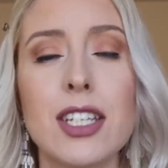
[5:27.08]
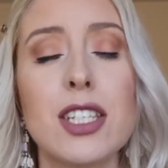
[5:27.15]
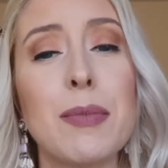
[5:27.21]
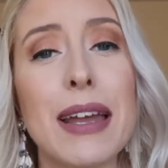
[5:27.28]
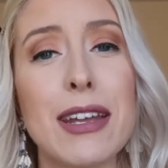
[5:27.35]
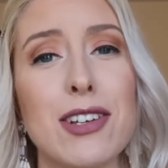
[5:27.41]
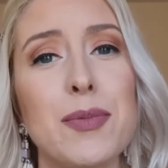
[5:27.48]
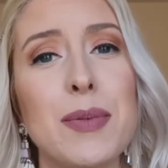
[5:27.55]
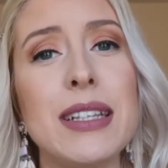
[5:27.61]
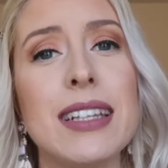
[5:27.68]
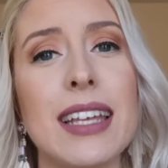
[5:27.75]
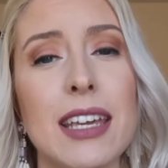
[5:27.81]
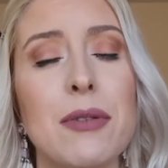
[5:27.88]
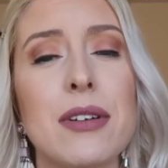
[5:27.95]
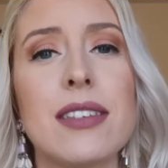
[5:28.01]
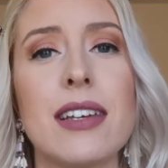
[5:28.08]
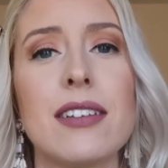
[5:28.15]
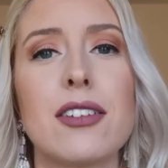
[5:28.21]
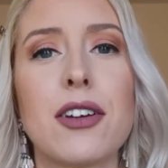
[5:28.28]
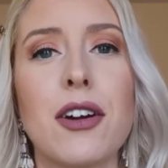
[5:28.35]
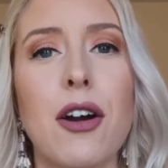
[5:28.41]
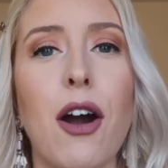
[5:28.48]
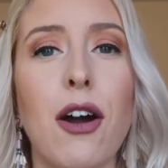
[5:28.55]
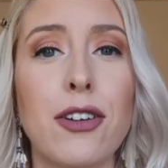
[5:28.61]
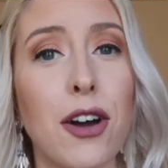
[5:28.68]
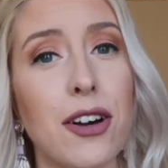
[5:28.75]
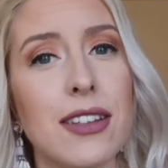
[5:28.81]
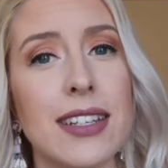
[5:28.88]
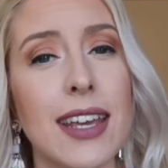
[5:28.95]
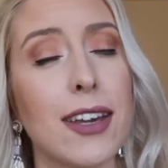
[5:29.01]
So my husband Lee was set to go on
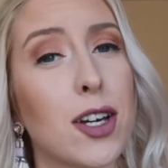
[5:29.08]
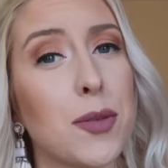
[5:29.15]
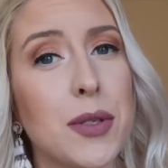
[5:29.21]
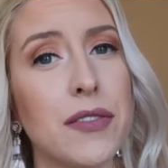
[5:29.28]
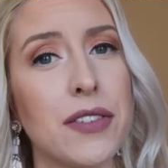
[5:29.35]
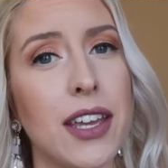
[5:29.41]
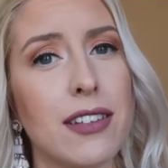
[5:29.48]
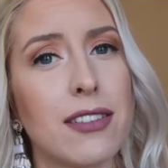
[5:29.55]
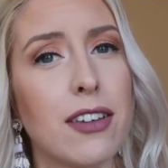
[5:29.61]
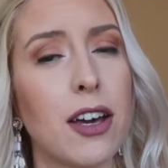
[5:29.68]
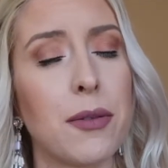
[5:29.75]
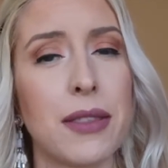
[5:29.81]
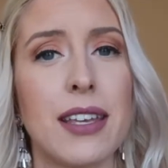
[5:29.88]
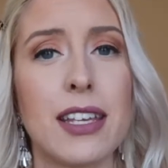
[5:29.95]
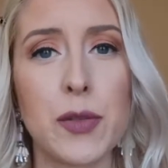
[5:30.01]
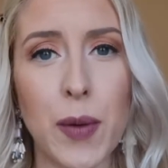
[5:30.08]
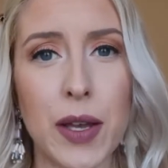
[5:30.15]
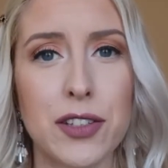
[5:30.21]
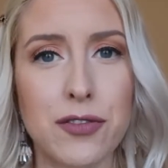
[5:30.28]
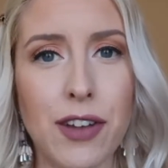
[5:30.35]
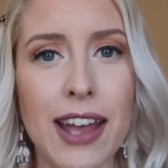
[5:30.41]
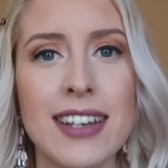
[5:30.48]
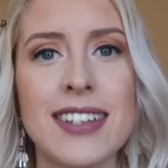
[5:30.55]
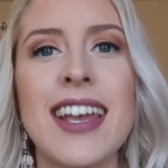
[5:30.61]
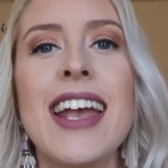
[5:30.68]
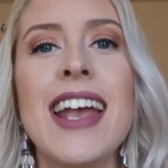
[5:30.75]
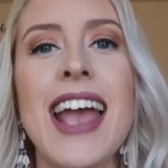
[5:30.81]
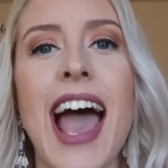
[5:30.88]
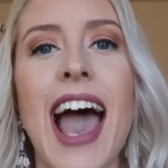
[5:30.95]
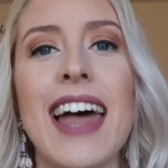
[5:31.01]
holiday a couple of years ago with his best friend,
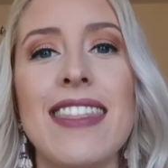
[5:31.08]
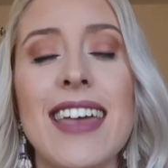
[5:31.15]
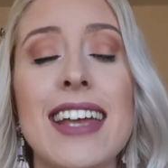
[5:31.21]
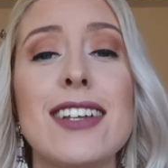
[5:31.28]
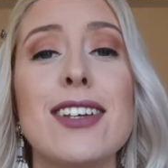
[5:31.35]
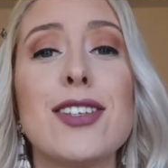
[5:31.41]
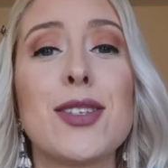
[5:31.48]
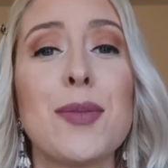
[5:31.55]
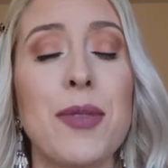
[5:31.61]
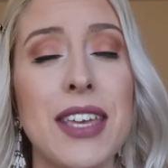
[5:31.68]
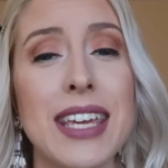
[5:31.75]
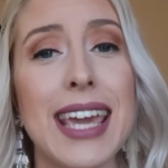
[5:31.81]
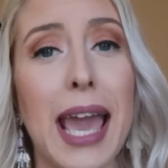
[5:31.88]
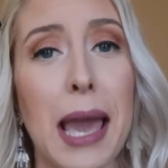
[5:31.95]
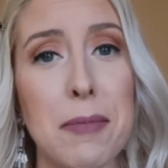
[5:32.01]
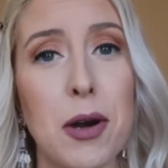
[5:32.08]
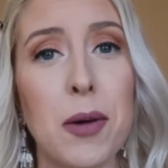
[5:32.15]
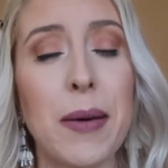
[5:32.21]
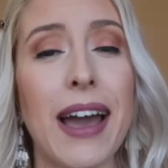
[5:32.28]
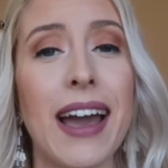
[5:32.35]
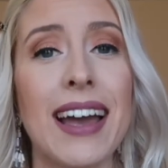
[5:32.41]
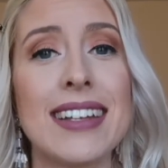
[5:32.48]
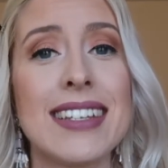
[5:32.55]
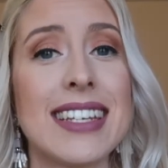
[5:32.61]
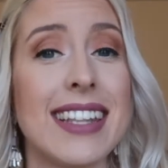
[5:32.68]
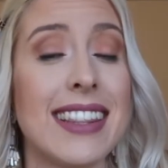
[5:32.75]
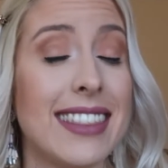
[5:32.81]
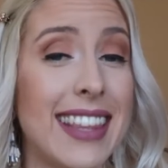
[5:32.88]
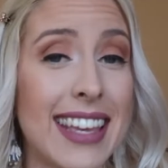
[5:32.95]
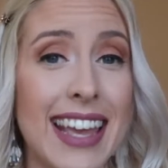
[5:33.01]
and then something came up and
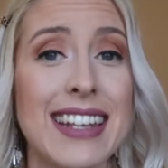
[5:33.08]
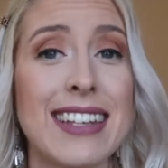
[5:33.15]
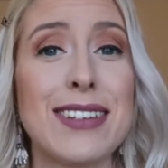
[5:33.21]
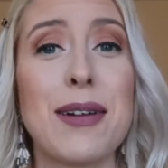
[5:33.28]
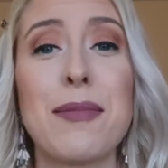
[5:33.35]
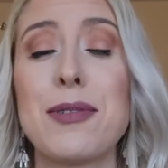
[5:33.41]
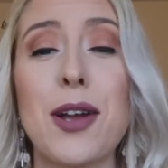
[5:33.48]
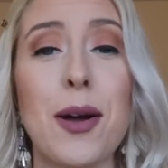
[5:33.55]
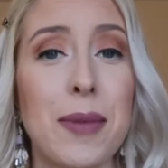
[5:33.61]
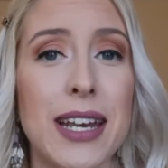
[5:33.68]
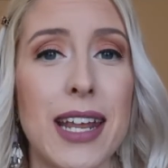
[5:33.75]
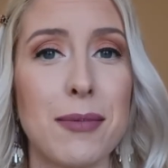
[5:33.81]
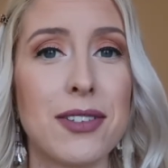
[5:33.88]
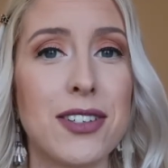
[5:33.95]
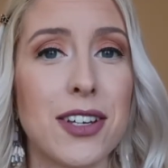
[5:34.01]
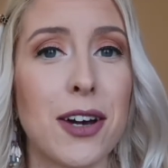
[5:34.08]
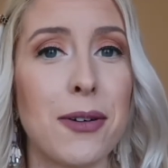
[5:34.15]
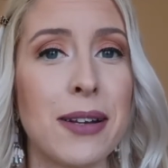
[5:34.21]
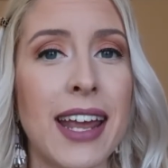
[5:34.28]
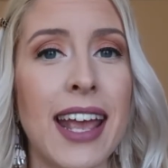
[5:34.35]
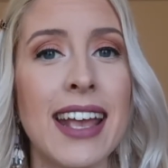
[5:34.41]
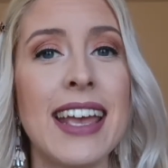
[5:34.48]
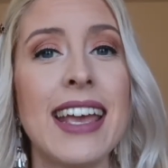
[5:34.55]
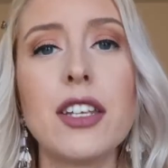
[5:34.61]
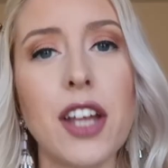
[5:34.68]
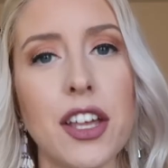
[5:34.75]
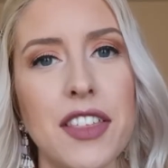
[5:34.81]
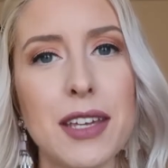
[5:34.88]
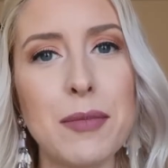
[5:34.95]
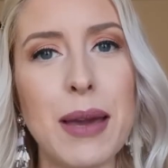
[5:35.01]
they ended up not being able to go on it.
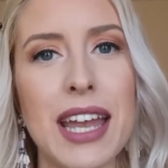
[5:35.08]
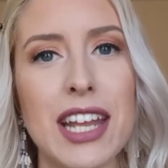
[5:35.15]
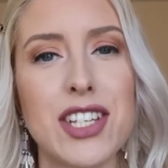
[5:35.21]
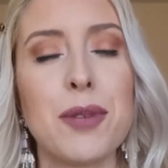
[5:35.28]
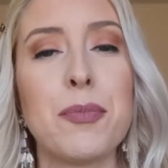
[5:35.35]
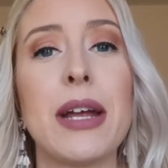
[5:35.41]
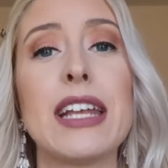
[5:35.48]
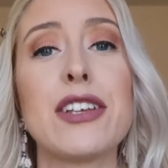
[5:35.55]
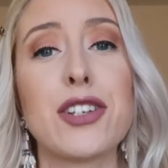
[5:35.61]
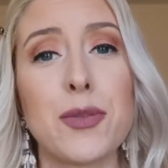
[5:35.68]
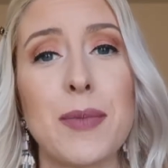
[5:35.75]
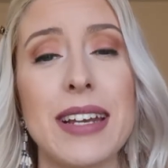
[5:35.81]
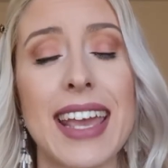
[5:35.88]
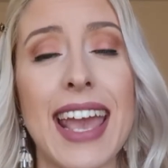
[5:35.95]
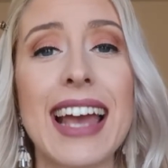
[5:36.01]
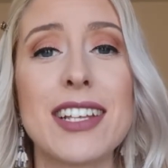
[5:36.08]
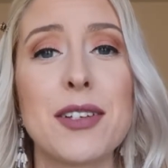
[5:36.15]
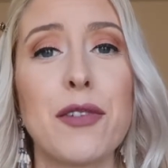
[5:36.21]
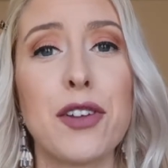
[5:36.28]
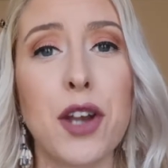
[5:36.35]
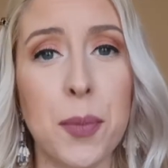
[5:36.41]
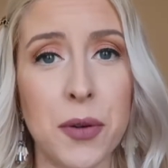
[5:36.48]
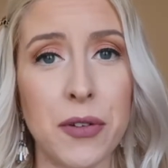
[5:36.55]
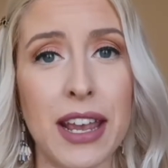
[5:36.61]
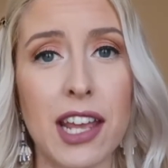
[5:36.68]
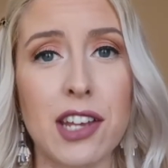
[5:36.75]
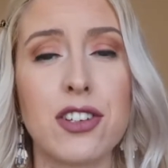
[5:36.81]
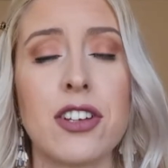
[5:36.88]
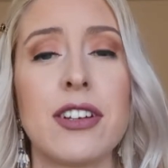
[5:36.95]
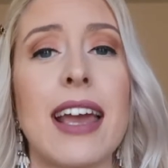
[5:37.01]
Nothing major, but it just meant he had to have an
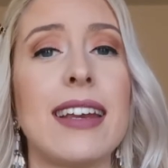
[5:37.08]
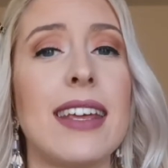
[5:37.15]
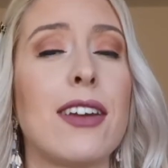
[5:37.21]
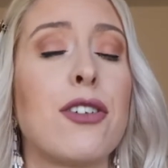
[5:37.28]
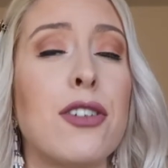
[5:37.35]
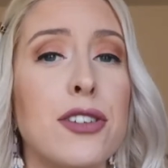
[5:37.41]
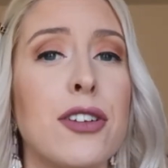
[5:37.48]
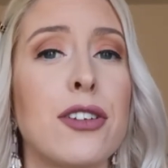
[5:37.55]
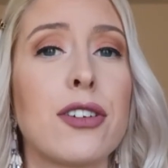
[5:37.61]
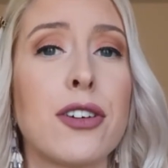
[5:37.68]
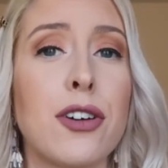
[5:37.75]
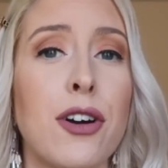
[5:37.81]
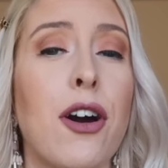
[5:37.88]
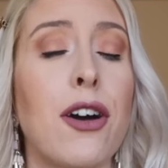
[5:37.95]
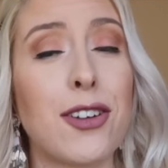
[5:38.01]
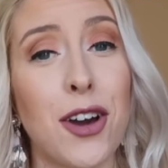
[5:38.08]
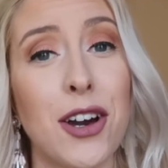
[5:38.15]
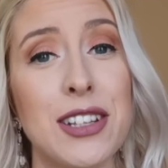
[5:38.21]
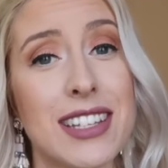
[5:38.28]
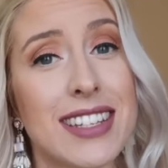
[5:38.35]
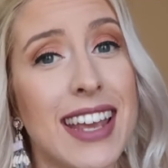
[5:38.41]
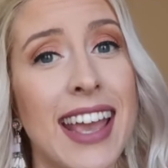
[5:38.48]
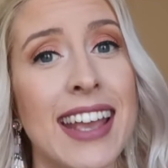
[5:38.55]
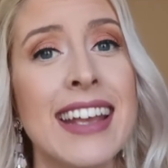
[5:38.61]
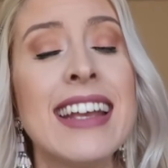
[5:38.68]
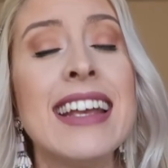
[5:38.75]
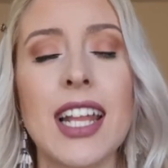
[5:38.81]
operation and he couldn't go on holiday.